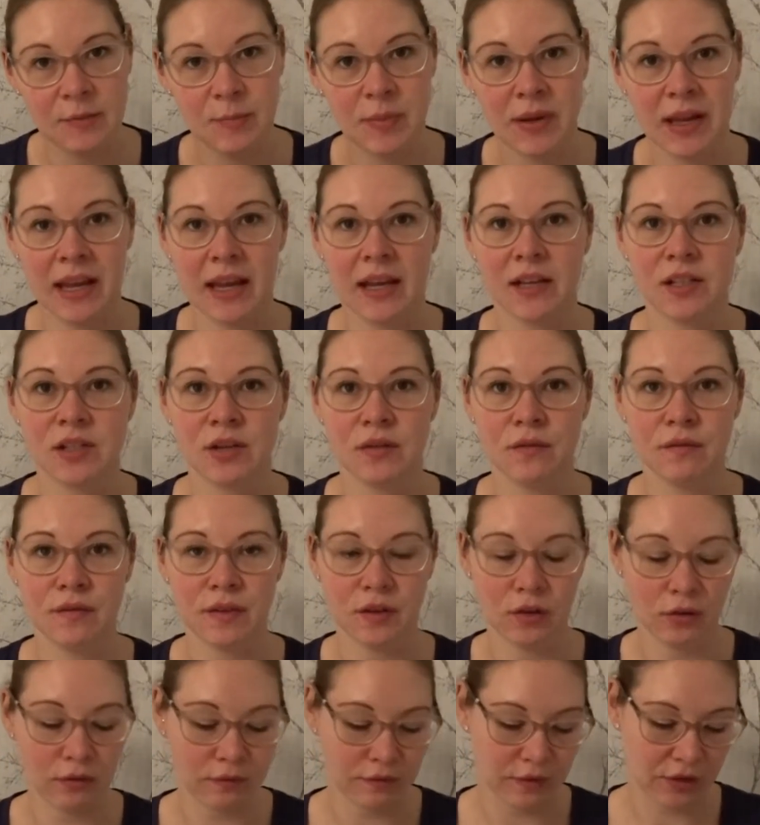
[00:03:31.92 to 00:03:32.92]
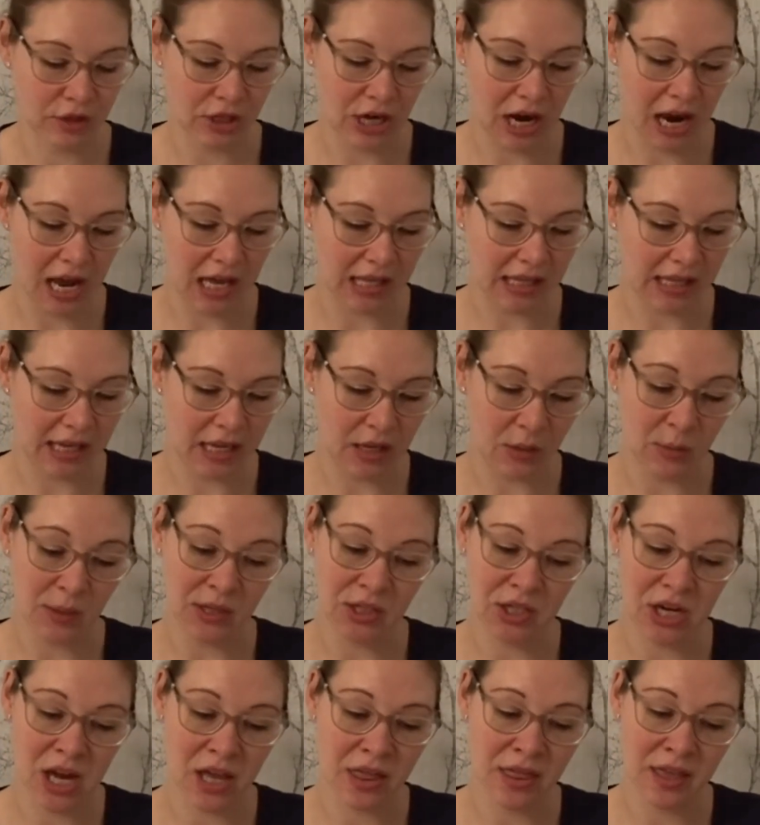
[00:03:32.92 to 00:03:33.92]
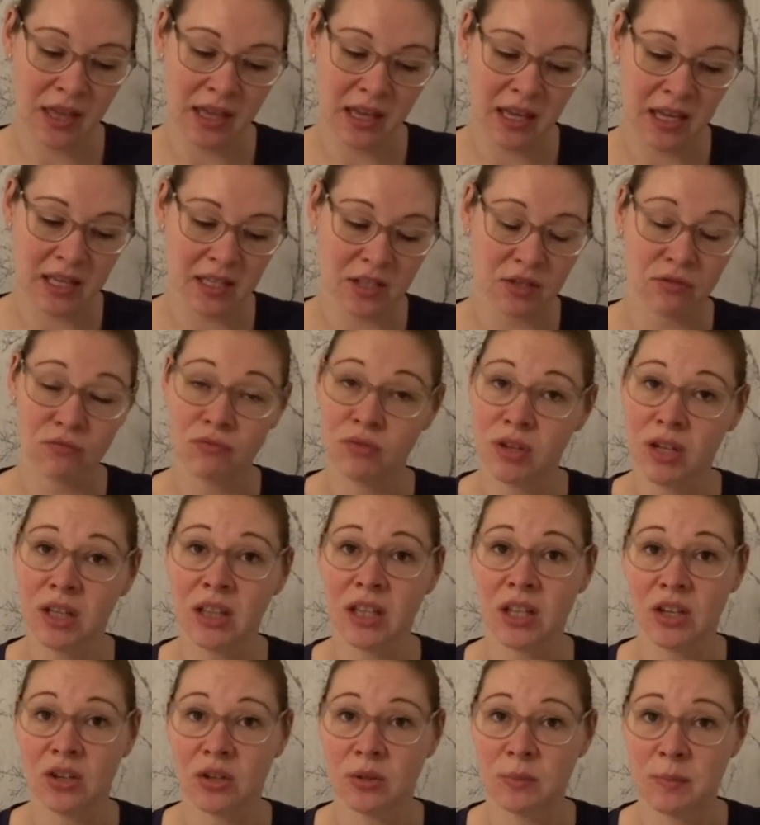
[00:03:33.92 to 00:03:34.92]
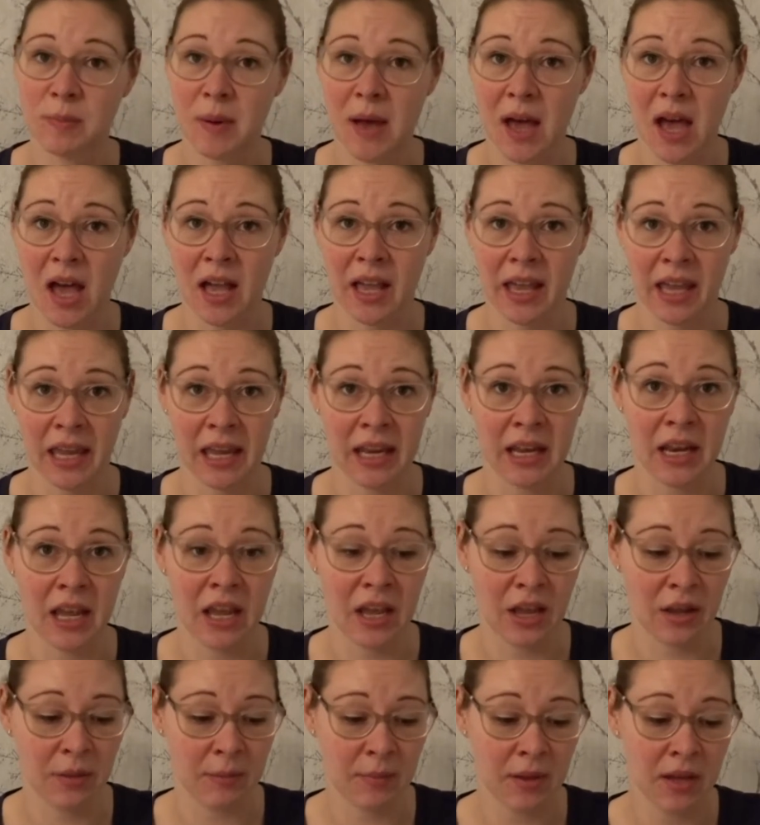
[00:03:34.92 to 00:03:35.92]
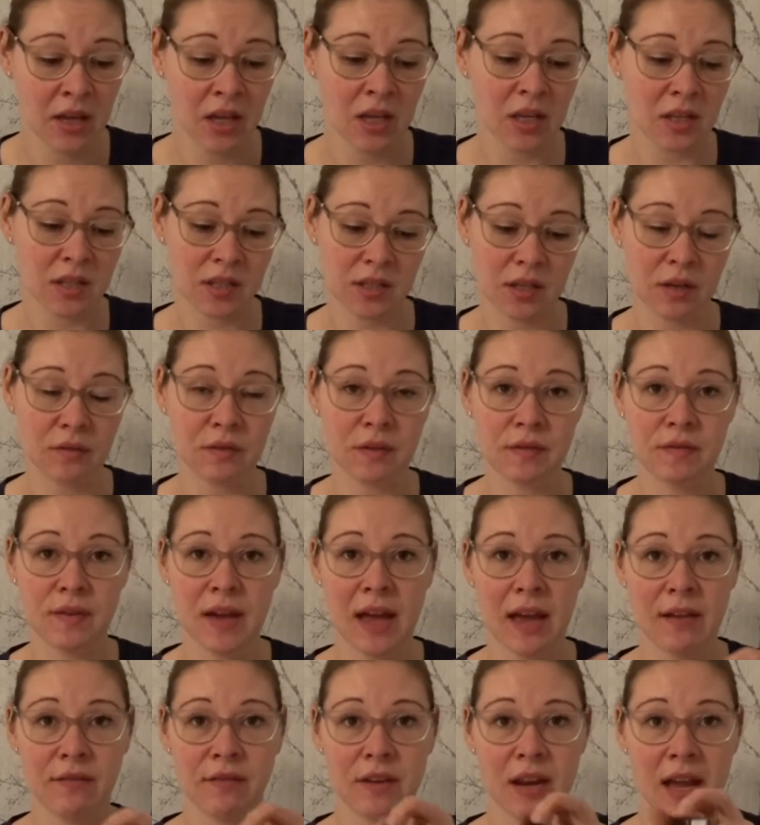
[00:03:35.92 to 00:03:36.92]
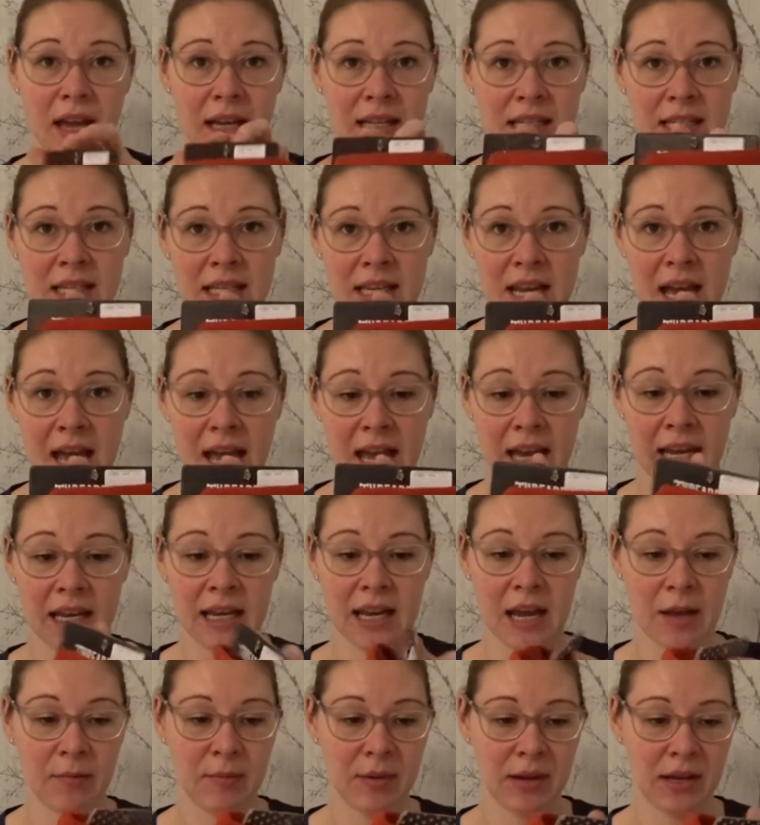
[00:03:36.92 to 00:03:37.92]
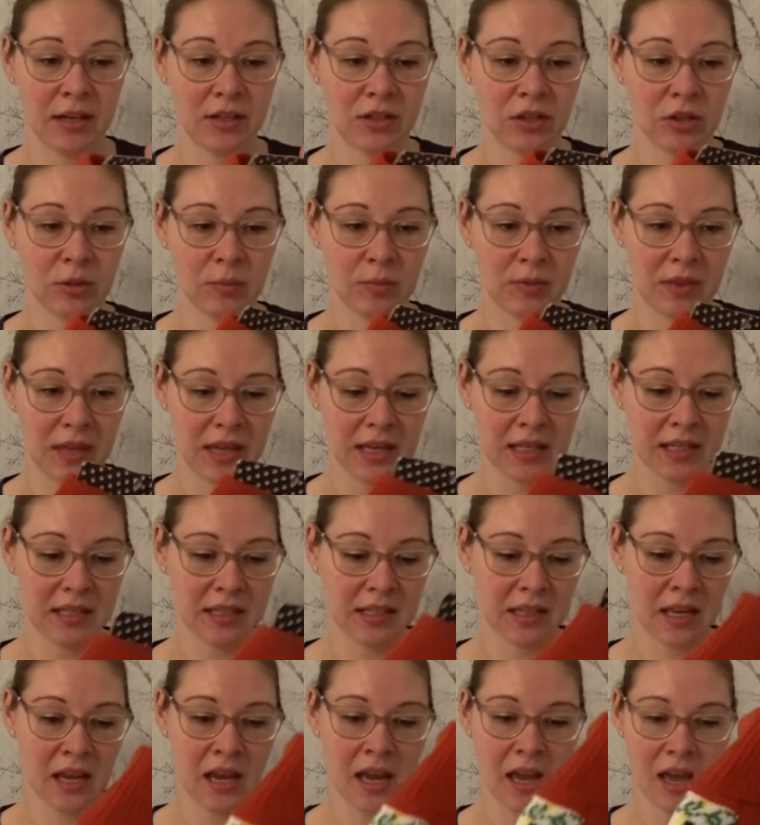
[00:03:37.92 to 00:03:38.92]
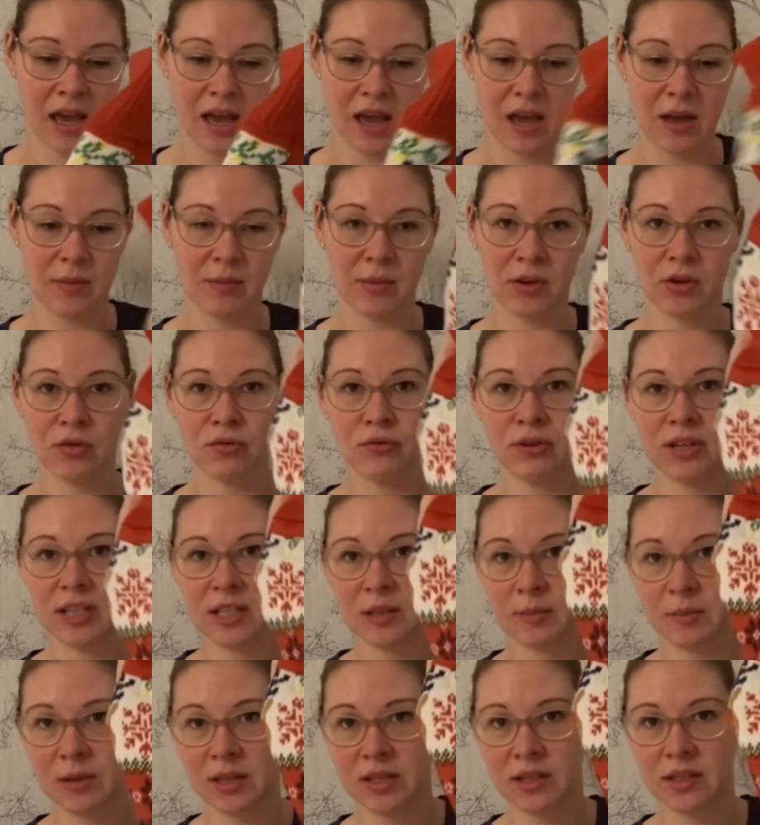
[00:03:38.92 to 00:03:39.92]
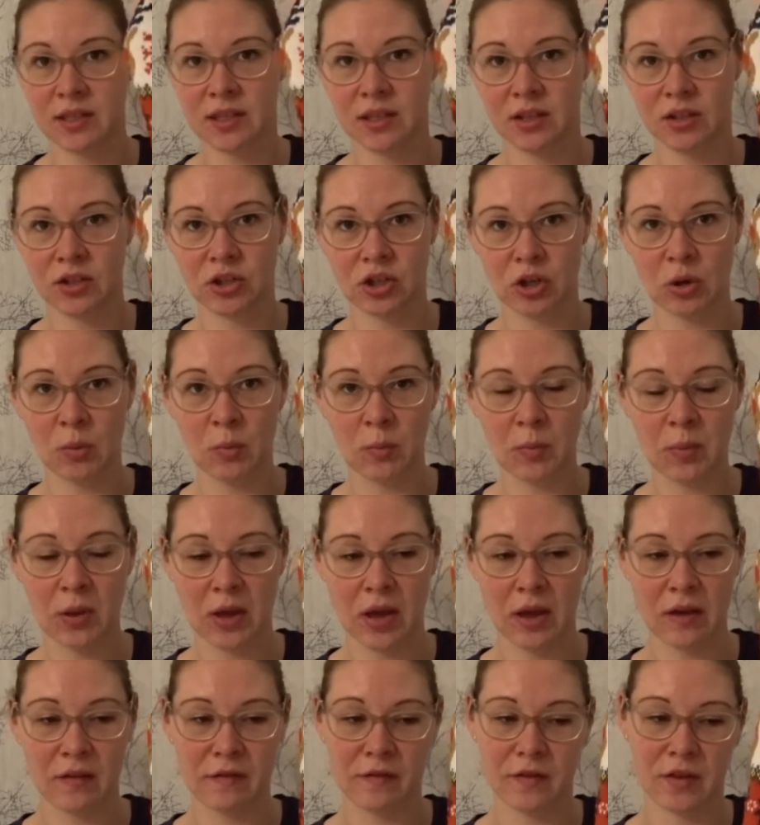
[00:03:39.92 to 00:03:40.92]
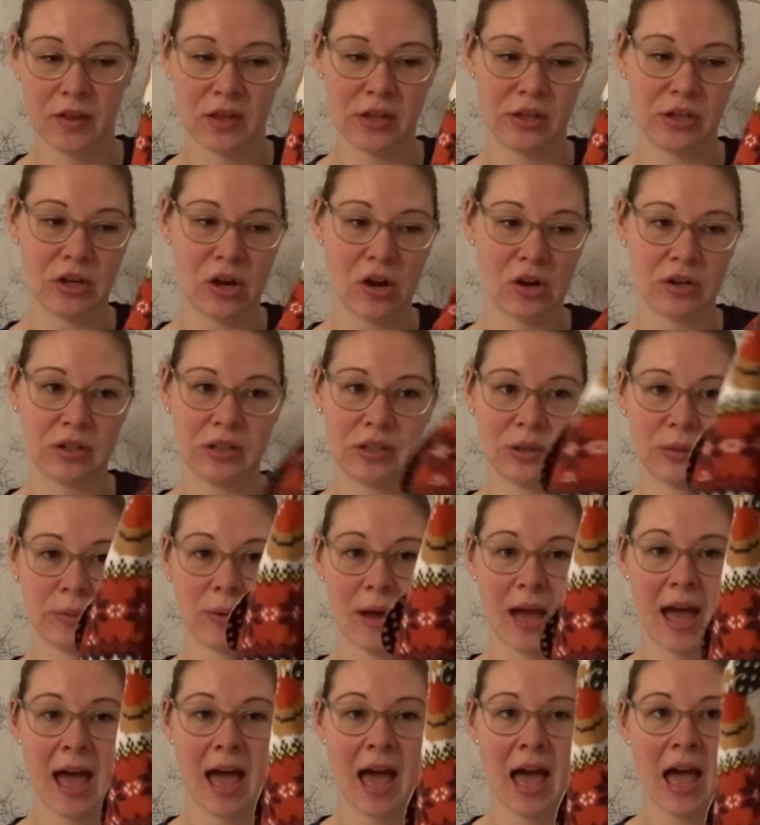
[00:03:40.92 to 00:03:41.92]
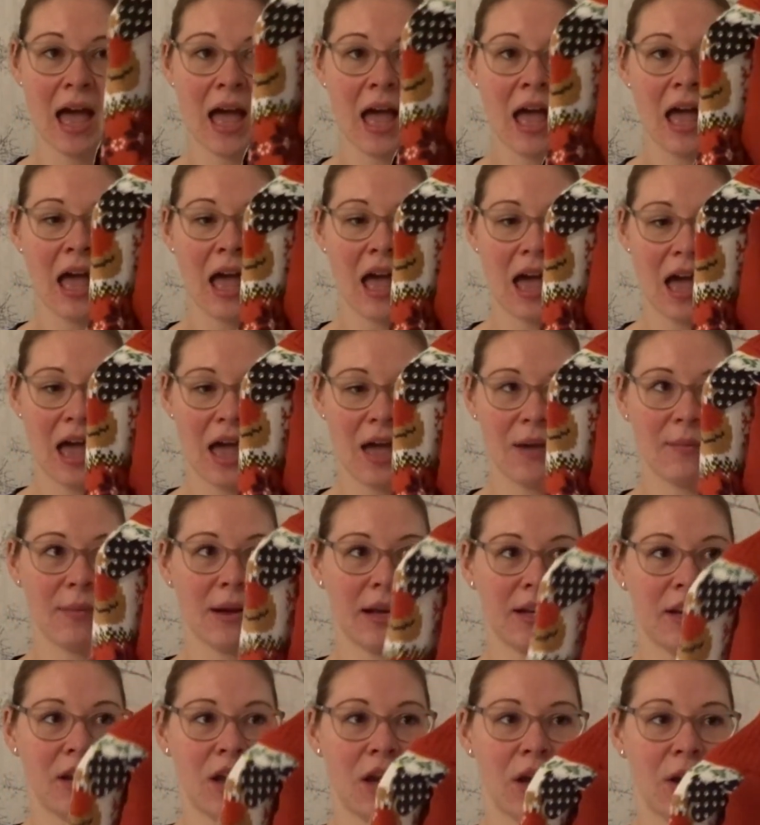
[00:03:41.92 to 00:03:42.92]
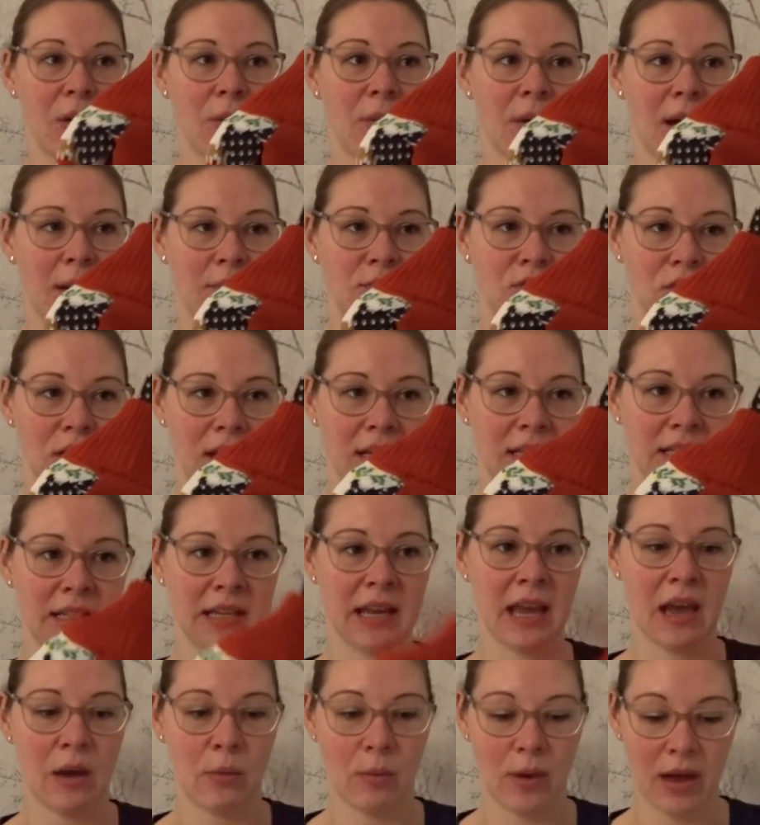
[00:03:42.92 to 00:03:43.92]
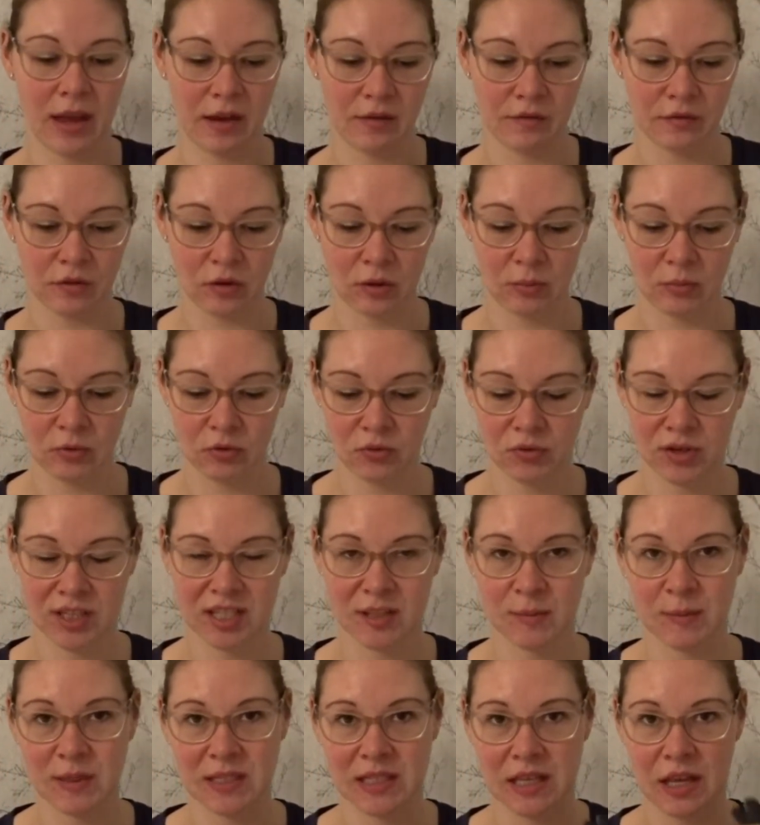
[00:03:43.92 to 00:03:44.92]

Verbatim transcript: pick something up for Charlie, which I think is a really good bargain. Um, so for five ninety-nine I picked up this um, Christmas jumper for the dog to wear. Um, I know I'm trying to get away from Christmassy